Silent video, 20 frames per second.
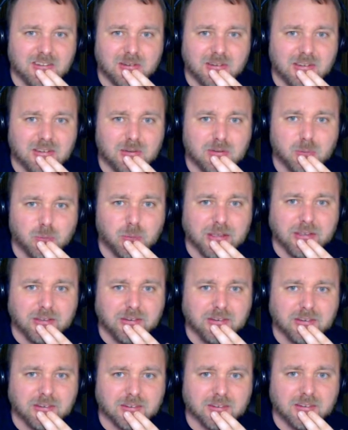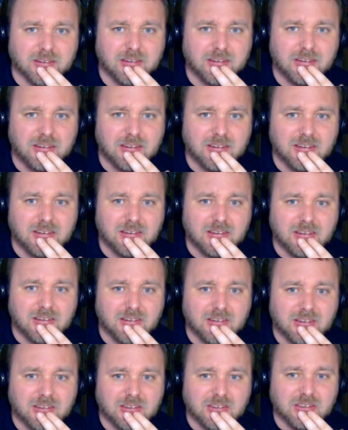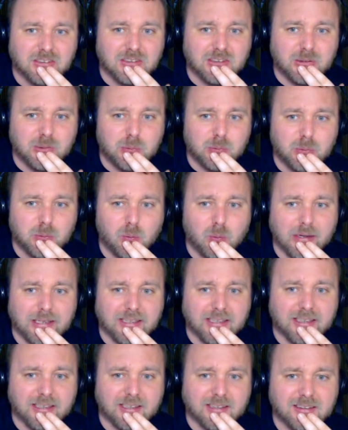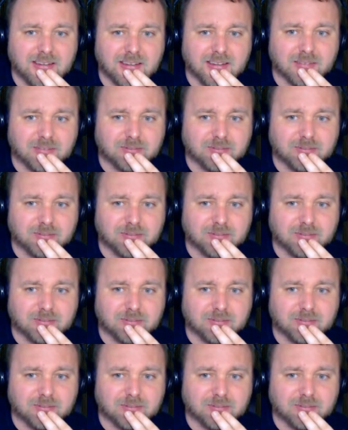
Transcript: It's weird. I just don't quite get it.